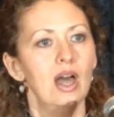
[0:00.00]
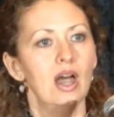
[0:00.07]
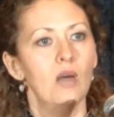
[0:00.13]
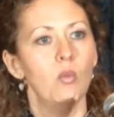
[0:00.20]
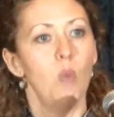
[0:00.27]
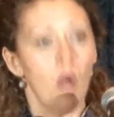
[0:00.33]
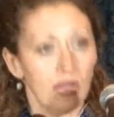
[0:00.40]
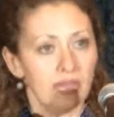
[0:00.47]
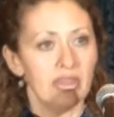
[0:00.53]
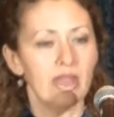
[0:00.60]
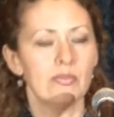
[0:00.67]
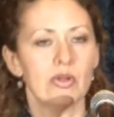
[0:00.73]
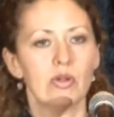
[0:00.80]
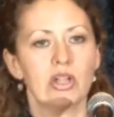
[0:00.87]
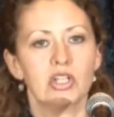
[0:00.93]
what the
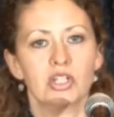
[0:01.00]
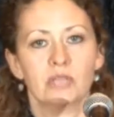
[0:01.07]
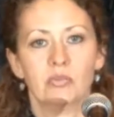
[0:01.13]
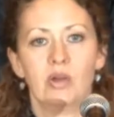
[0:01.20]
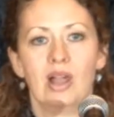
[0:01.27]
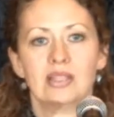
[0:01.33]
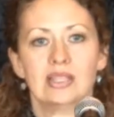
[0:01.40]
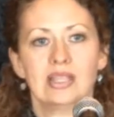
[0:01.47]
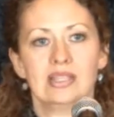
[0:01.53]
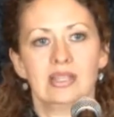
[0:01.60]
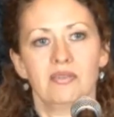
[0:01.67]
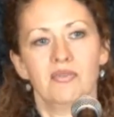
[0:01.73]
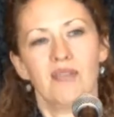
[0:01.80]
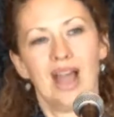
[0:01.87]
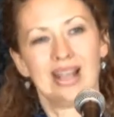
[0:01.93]
immigration process
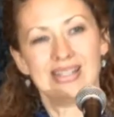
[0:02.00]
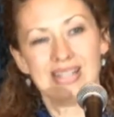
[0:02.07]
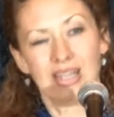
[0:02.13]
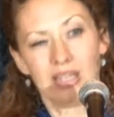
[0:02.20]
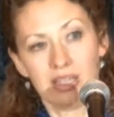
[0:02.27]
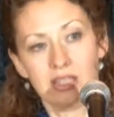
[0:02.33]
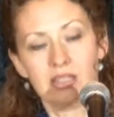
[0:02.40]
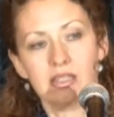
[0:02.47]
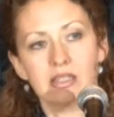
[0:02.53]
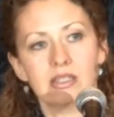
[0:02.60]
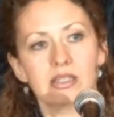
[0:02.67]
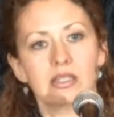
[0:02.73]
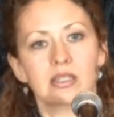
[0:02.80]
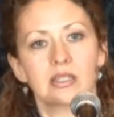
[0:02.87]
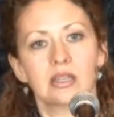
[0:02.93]
in fact
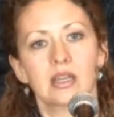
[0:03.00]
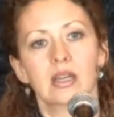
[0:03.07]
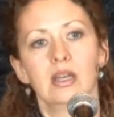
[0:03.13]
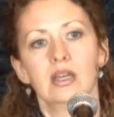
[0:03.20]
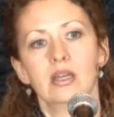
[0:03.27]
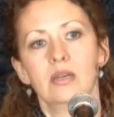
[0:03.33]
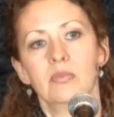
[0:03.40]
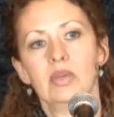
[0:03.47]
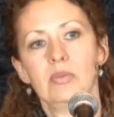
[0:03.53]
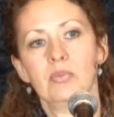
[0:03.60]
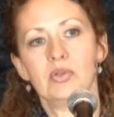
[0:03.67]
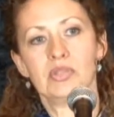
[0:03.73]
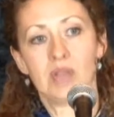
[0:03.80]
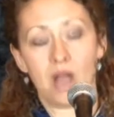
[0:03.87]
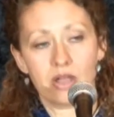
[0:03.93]
is,
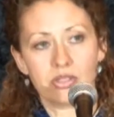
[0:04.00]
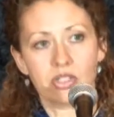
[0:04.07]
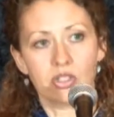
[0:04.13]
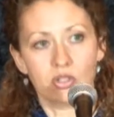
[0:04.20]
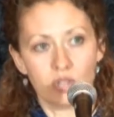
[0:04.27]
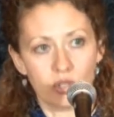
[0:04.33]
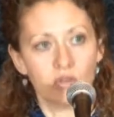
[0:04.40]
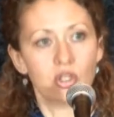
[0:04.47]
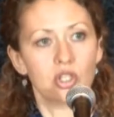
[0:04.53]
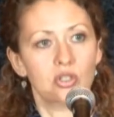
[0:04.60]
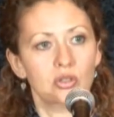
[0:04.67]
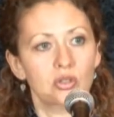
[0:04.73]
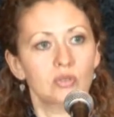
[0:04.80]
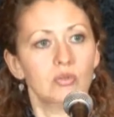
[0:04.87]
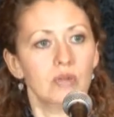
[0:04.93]
people's
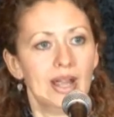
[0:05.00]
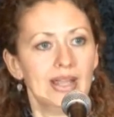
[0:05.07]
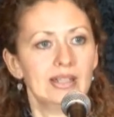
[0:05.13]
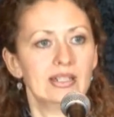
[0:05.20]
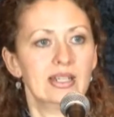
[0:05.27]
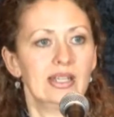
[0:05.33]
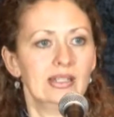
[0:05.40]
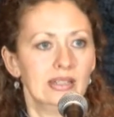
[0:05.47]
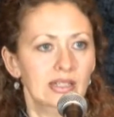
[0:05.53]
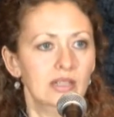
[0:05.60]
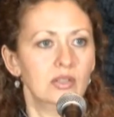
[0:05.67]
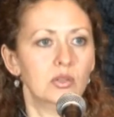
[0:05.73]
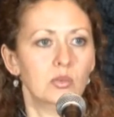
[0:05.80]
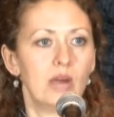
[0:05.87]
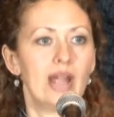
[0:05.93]
constitutional right and
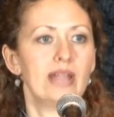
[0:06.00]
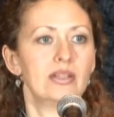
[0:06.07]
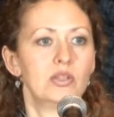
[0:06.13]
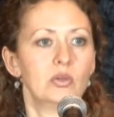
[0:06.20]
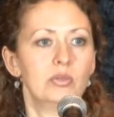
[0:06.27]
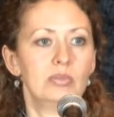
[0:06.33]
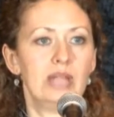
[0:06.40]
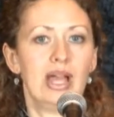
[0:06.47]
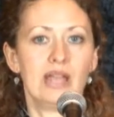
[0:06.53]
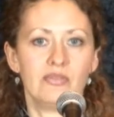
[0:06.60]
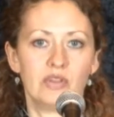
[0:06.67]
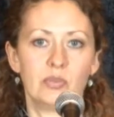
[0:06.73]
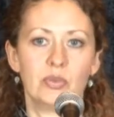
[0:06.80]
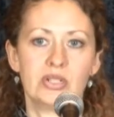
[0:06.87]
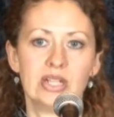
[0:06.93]
legal right to apply
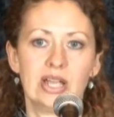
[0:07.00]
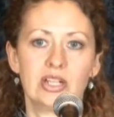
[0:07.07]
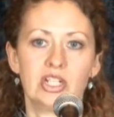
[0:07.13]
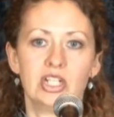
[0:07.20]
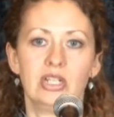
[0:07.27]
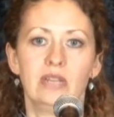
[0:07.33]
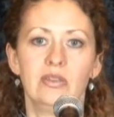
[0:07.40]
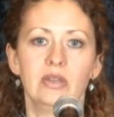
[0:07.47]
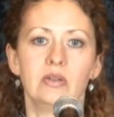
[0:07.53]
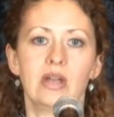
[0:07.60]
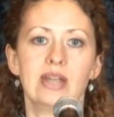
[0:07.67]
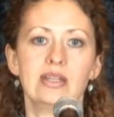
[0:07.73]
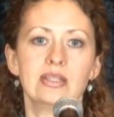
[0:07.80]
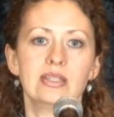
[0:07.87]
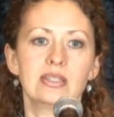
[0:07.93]
for protection in the
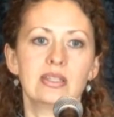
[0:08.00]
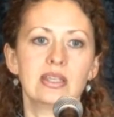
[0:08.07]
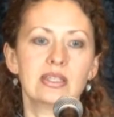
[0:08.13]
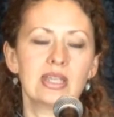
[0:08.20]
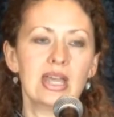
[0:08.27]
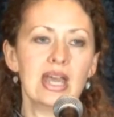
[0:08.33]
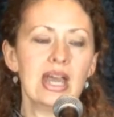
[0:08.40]
United States.